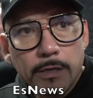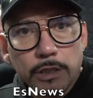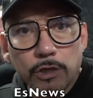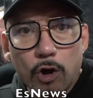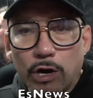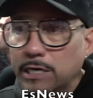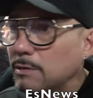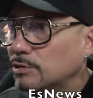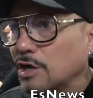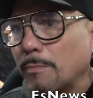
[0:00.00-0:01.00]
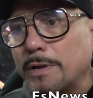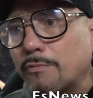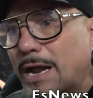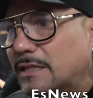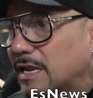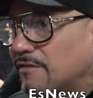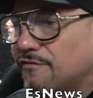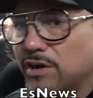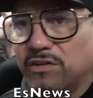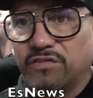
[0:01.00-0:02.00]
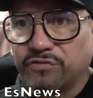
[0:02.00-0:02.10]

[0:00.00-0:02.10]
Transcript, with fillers: you know, and he was going to be right there in front of his